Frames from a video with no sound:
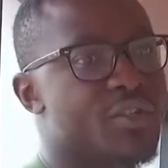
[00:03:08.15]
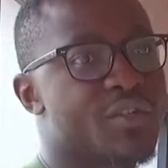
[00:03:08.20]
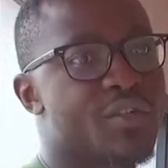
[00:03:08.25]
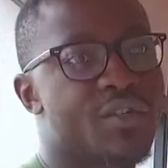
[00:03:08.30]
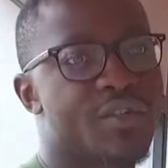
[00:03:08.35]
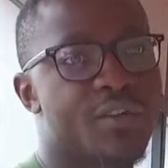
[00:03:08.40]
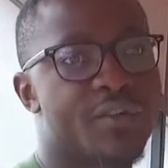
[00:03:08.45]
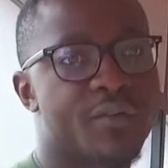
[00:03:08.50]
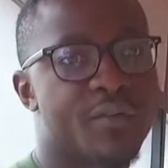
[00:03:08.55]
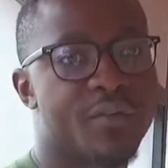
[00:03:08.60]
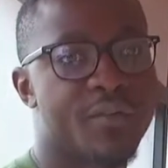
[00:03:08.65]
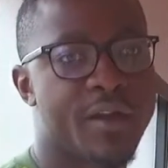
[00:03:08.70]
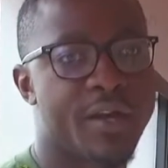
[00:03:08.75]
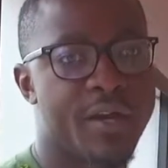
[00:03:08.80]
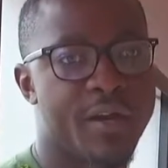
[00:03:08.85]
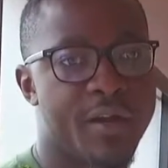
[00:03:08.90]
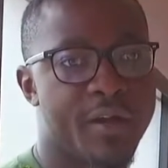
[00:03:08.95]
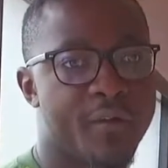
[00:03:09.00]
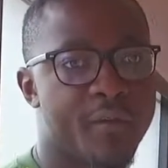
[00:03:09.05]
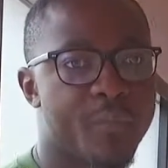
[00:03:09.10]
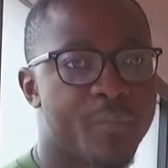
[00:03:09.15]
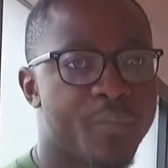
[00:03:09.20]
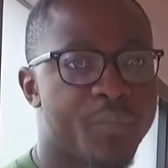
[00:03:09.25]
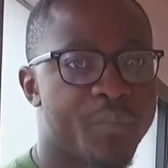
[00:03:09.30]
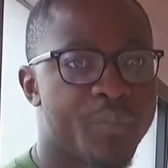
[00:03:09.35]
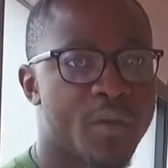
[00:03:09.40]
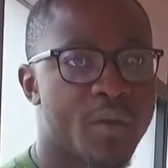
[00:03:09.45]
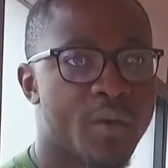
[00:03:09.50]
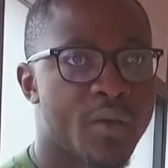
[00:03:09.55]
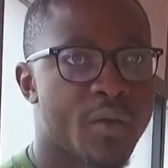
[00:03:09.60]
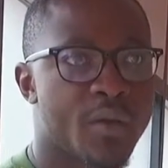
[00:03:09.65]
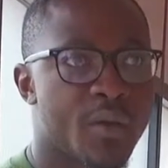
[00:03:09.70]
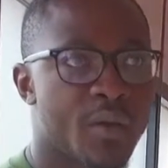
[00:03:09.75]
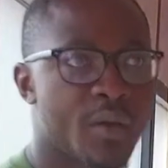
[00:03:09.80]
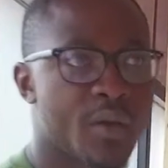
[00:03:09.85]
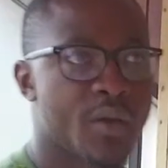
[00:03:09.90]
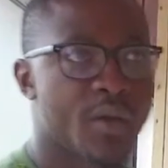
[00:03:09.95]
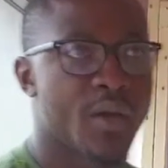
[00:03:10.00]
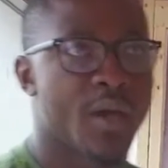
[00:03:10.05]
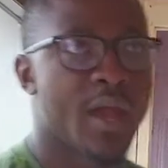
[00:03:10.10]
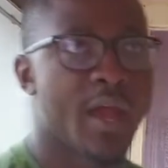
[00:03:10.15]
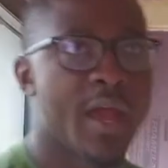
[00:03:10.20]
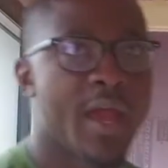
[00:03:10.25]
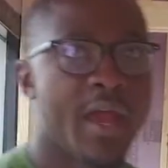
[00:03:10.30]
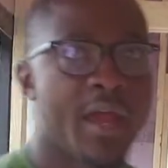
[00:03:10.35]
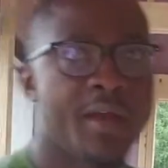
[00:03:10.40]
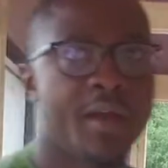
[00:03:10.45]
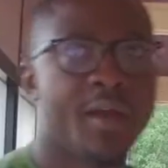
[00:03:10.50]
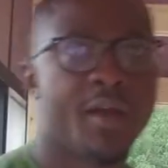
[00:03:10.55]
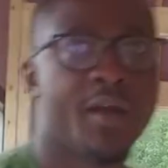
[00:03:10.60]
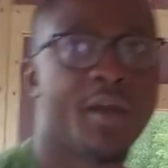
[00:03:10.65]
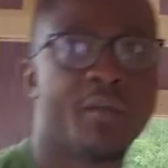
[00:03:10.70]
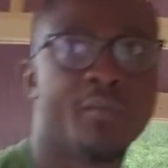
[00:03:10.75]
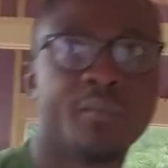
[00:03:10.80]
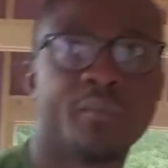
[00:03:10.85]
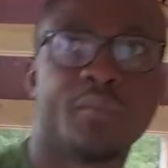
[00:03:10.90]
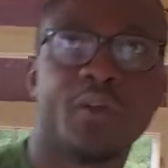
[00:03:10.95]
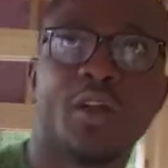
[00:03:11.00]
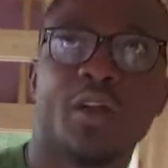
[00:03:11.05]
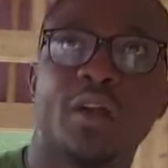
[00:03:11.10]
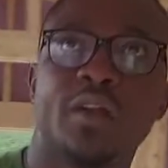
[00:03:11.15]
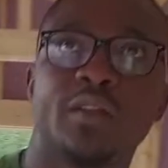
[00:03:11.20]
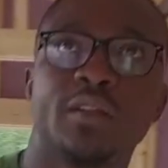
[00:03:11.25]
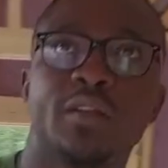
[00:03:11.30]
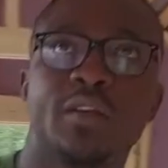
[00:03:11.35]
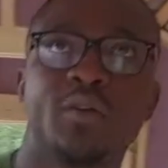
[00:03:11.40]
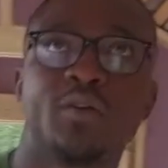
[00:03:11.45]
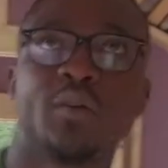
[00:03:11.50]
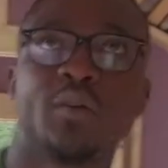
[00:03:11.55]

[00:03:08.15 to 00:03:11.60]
is serving right now. And currently